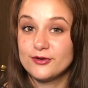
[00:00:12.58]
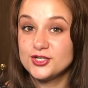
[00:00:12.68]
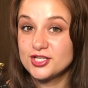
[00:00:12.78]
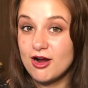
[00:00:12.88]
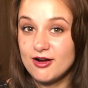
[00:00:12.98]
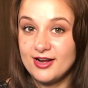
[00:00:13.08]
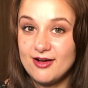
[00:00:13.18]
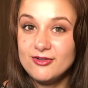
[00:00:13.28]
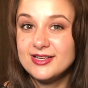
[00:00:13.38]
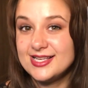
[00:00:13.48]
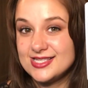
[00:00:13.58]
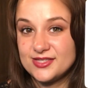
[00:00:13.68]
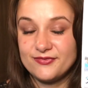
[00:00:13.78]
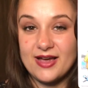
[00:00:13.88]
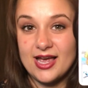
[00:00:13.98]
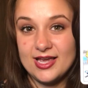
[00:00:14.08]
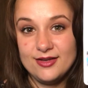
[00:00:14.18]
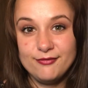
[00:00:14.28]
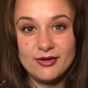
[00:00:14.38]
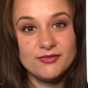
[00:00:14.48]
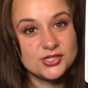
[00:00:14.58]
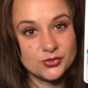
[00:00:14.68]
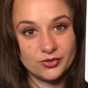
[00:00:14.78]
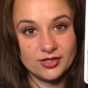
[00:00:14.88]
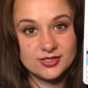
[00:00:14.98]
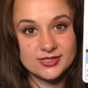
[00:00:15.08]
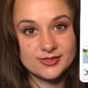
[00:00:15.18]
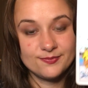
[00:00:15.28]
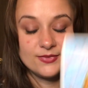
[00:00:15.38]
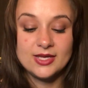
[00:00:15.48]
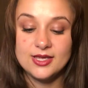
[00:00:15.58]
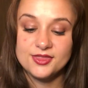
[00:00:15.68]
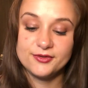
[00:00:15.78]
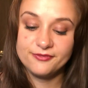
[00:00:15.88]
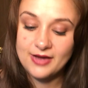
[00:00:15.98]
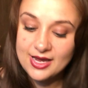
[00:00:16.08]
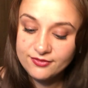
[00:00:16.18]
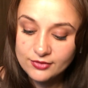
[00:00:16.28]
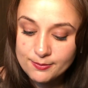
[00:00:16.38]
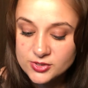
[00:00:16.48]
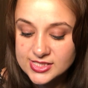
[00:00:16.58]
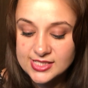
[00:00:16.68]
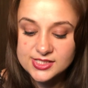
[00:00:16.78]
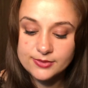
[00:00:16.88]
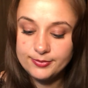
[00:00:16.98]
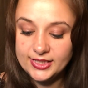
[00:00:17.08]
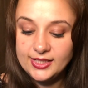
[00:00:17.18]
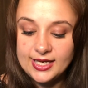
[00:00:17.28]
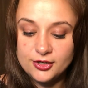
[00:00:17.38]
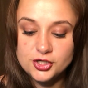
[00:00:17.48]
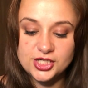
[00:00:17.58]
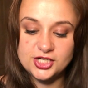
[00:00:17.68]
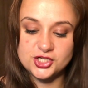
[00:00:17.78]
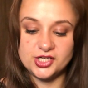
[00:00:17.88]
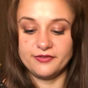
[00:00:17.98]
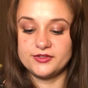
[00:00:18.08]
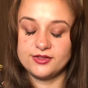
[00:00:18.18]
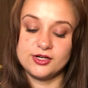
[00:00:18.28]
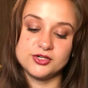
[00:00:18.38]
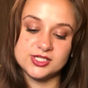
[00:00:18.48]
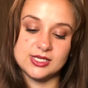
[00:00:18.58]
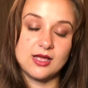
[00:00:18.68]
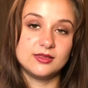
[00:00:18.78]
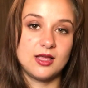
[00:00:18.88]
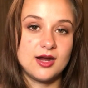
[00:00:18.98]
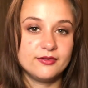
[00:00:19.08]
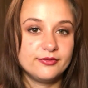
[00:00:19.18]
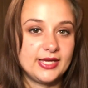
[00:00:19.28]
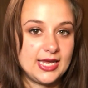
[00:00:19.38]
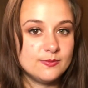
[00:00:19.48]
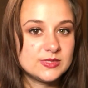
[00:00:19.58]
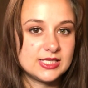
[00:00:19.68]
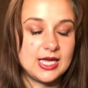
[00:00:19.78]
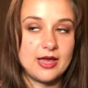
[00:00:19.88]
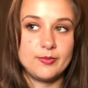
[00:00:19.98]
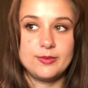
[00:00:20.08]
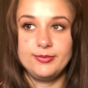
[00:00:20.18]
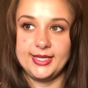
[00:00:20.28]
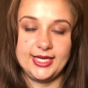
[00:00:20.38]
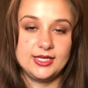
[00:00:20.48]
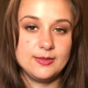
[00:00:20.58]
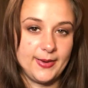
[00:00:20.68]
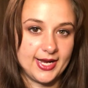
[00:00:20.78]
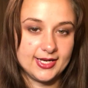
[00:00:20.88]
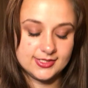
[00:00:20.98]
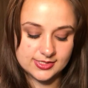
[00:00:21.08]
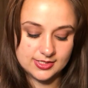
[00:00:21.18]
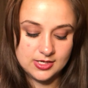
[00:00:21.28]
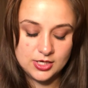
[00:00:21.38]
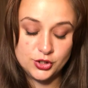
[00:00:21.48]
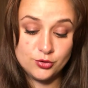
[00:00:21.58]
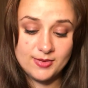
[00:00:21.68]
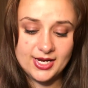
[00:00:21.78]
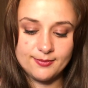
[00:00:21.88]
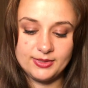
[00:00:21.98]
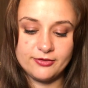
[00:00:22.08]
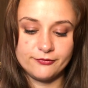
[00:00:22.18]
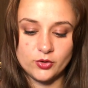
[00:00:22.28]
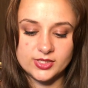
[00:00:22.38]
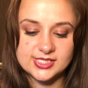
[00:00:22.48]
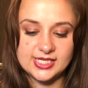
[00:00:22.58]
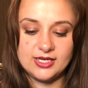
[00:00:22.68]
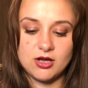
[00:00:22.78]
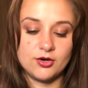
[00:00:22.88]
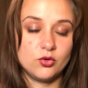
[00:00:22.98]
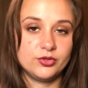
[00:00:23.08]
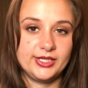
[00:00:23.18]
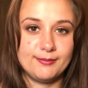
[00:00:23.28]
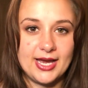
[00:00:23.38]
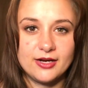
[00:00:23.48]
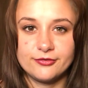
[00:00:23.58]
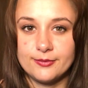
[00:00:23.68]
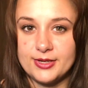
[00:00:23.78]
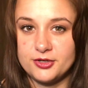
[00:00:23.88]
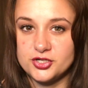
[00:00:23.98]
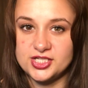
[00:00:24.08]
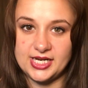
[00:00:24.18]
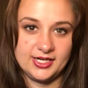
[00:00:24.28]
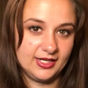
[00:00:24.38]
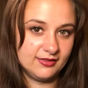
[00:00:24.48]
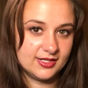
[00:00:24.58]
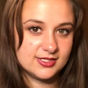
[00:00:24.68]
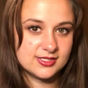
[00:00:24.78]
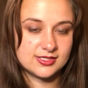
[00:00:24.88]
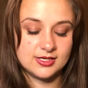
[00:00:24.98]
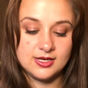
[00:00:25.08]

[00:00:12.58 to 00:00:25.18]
first card out is Five of Swords. The five represents a big energy shift. There's a lot of games that have been played in the past. You might be focusing on holding back from understanding this.